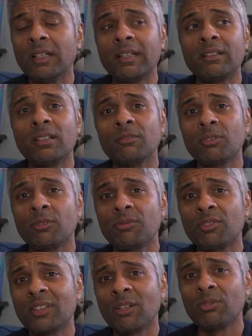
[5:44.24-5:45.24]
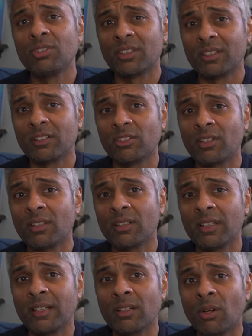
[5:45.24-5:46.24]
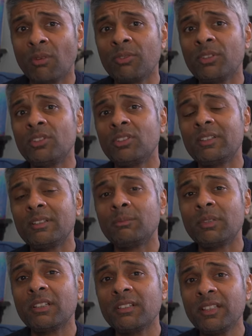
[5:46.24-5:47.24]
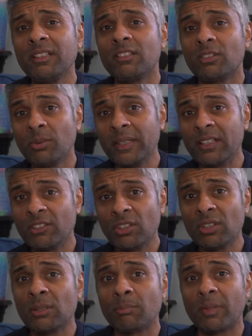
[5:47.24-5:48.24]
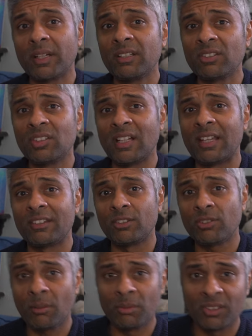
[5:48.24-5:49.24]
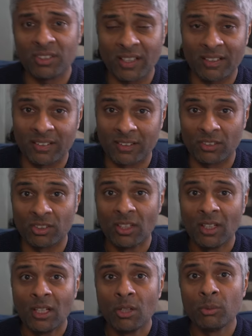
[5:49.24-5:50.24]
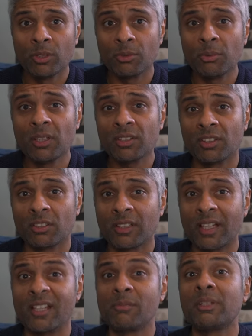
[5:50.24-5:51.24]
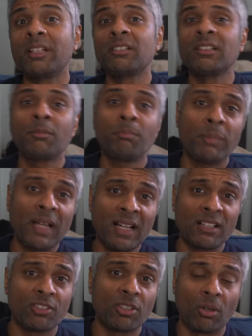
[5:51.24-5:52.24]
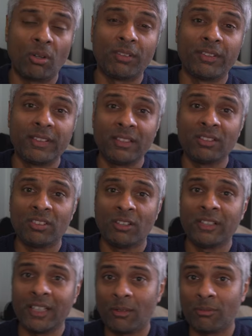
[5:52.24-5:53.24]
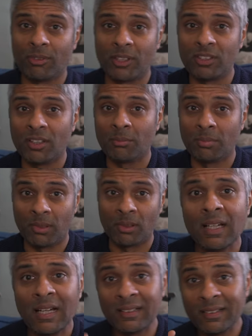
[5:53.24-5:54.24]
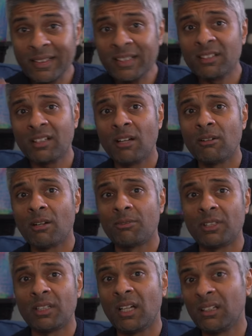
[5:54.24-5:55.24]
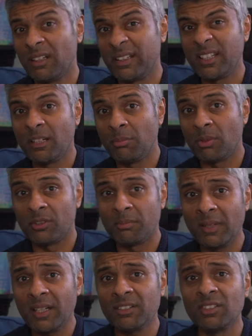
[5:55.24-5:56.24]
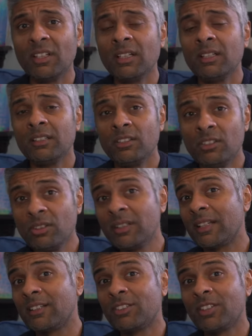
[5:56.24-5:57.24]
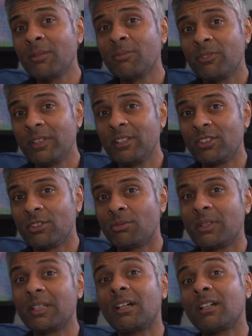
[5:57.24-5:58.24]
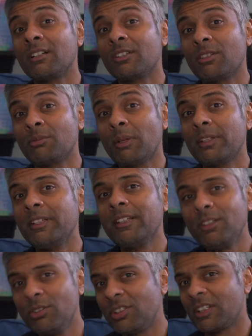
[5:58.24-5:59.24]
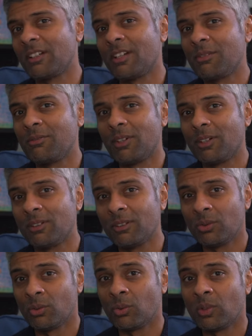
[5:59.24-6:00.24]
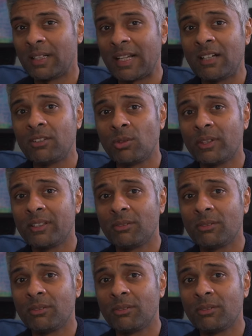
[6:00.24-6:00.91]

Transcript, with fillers: In terms of sound signature, it offers the ability to tweak just the bass and the treble settings, which works okay, but it isn't a patch on the Sony app, for example. At least, however, unlike the AirPods Max, you do get the same features regardless of whether you're using an iPhone or an Android